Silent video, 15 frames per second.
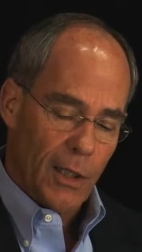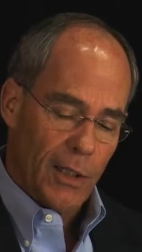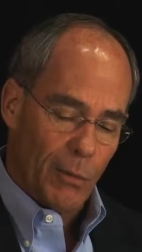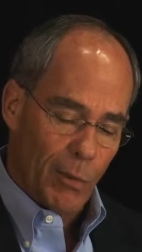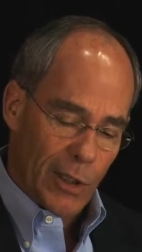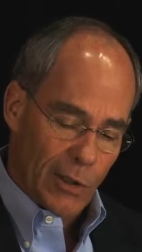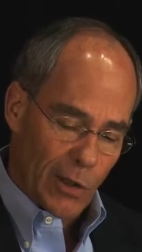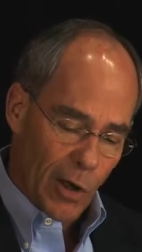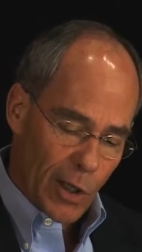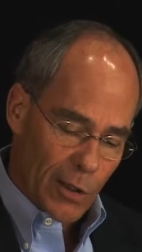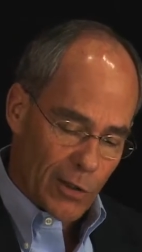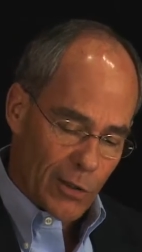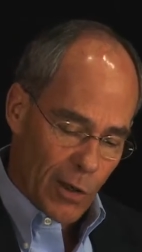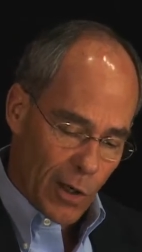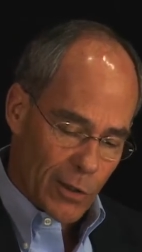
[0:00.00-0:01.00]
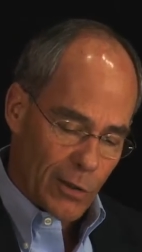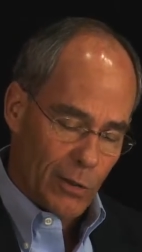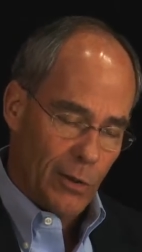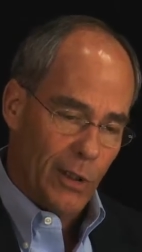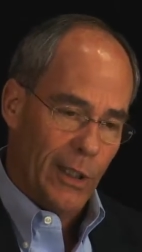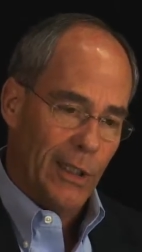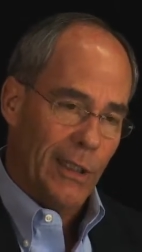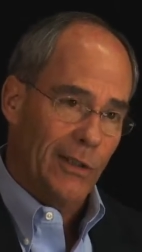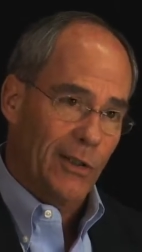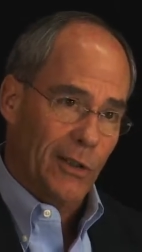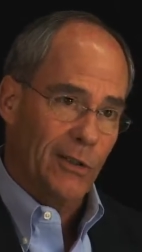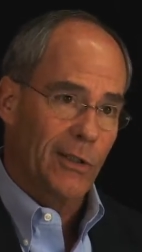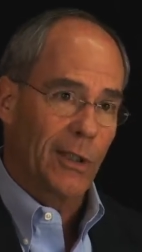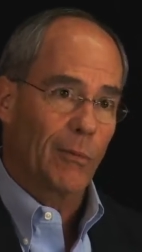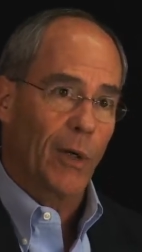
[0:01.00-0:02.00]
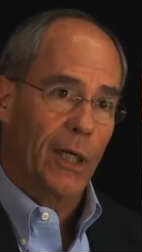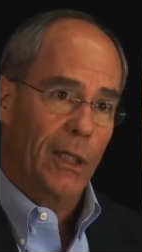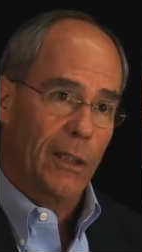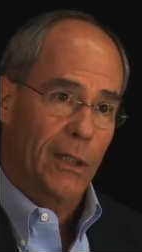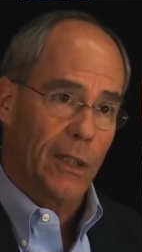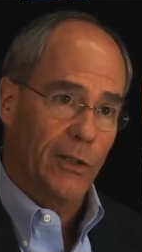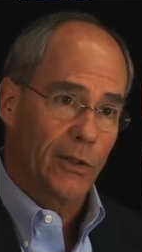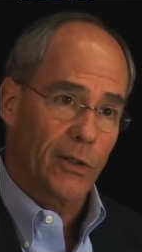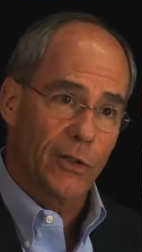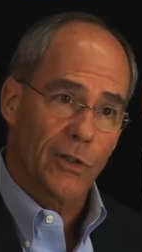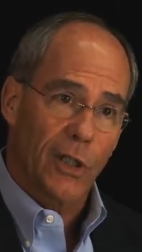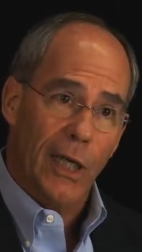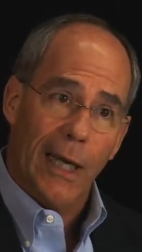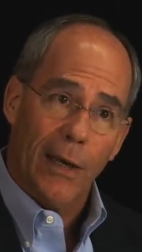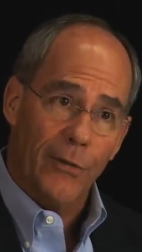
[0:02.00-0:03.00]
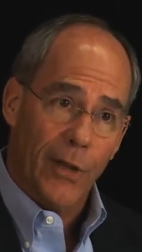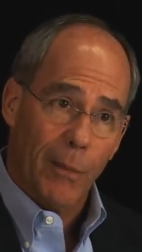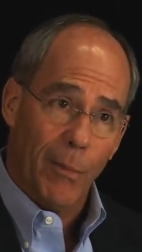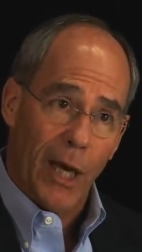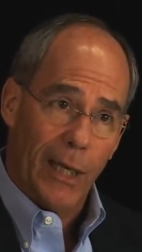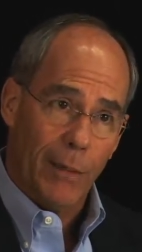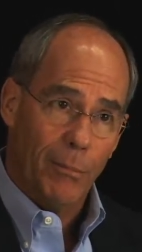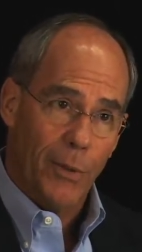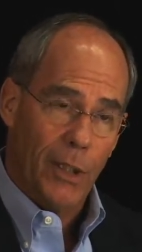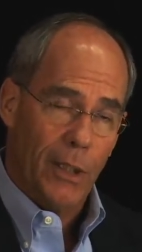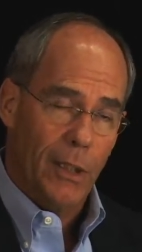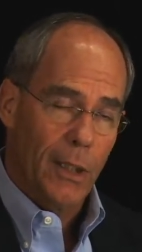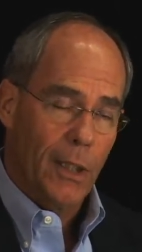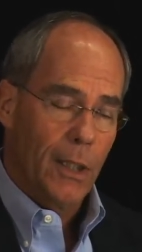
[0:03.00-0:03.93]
that we start to look at existing regulations and how they might be